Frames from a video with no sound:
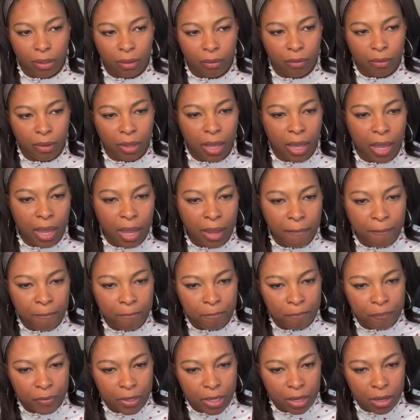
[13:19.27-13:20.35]
Okay.
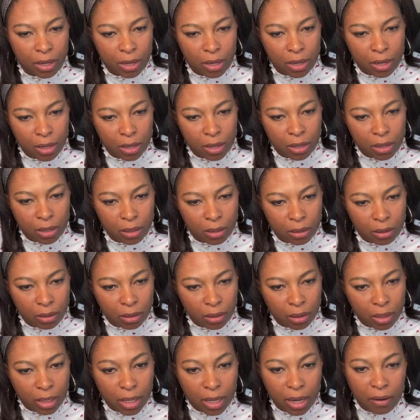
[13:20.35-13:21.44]

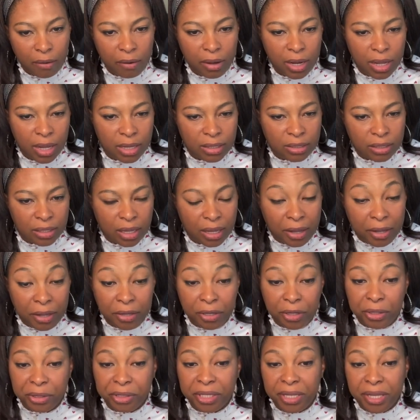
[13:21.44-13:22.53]
And there it is.
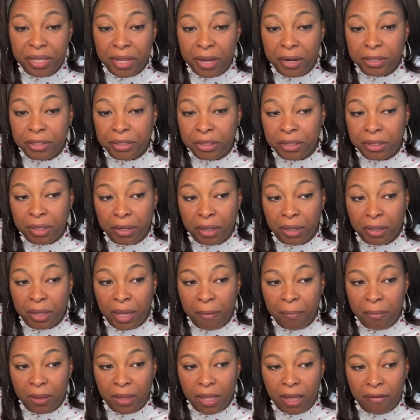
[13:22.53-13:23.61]
And you see there's a
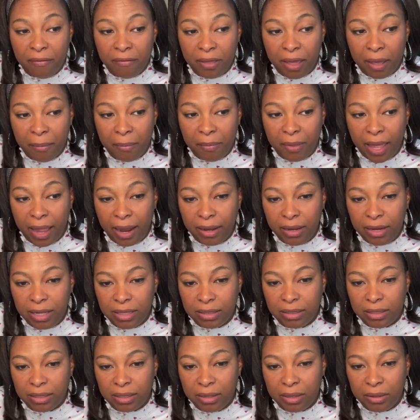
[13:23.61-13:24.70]
couple of them that
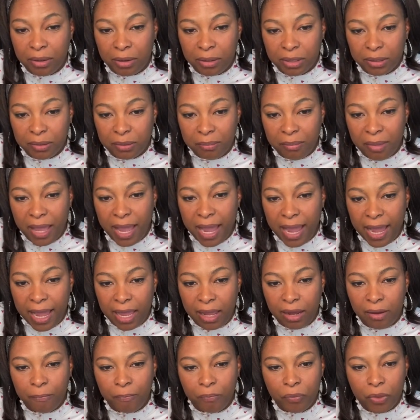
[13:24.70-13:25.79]
needs to, there's May
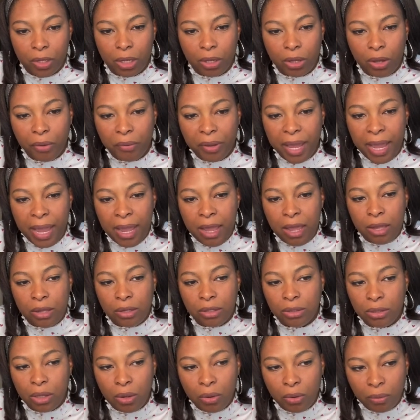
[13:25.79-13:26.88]
and, okay.
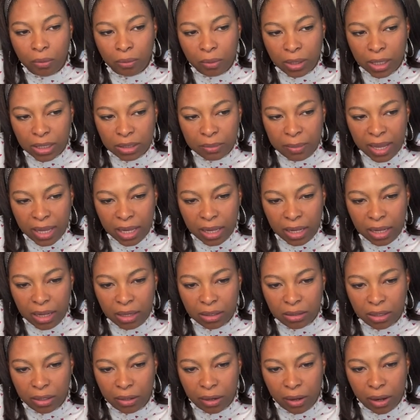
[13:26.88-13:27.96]
So let's make it
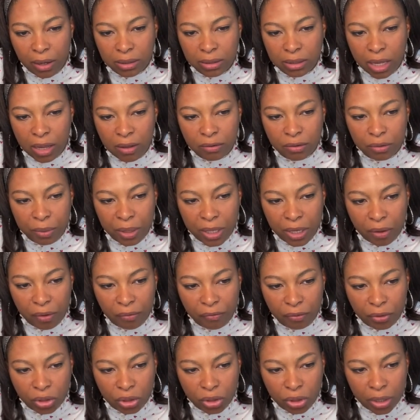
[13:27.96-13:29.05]
easy on ourselves. We know
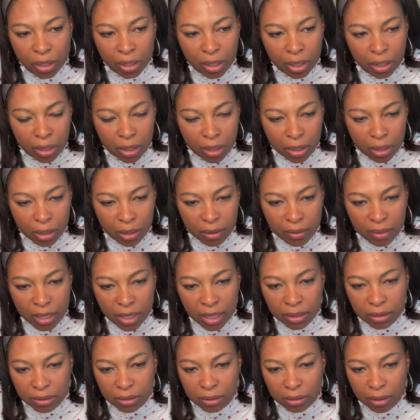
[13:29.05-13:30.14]
for sure
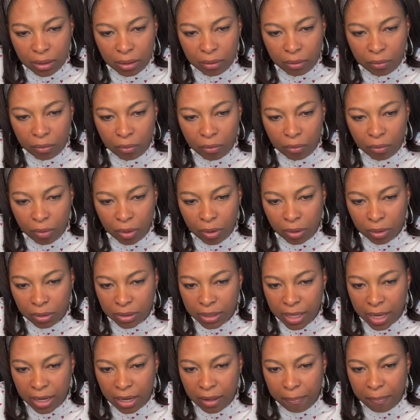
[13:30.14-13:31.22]
this,
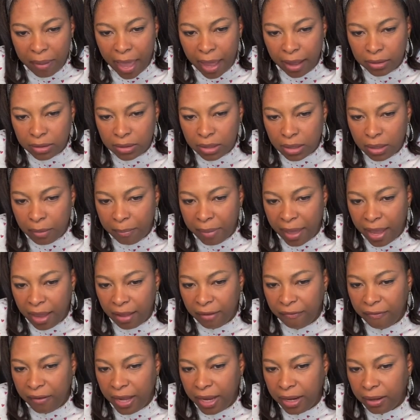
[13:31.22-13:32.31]
send it back to the bank feed.